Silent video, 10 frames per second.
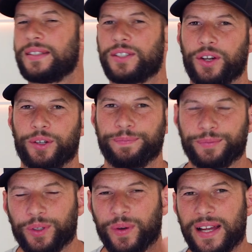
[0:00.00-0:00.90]
so
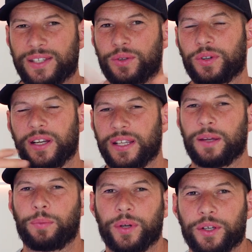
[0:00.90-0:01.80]
you are still going to
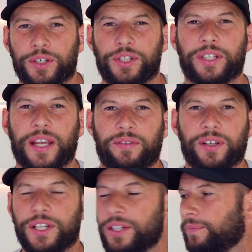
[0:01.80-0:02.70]
get pretty good
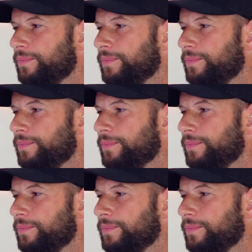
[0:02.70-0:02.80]
coverage.